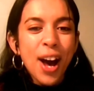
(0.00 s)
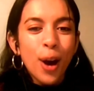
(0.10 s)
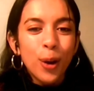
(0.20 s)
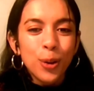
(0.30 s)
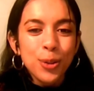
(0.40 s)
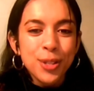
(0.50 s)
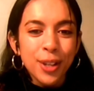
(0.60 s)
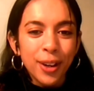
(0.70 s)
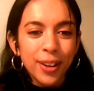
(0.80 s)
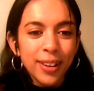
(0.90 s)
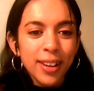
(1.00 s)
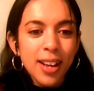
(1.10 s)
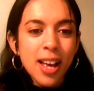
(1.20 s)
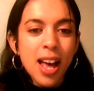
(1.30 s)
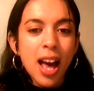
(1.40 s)
Also,
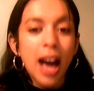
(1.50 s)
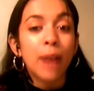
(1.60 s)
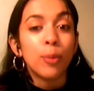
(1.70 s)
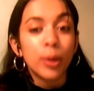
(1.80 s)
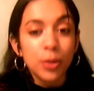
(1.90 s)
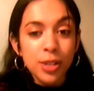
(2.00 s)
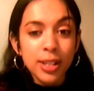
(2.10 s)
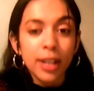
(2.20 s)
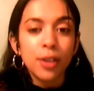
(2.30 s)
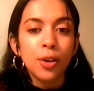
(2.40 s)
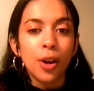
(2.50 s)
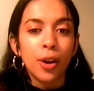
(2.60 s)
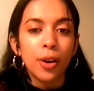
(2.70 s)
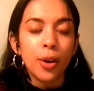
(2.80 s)
I will just let you know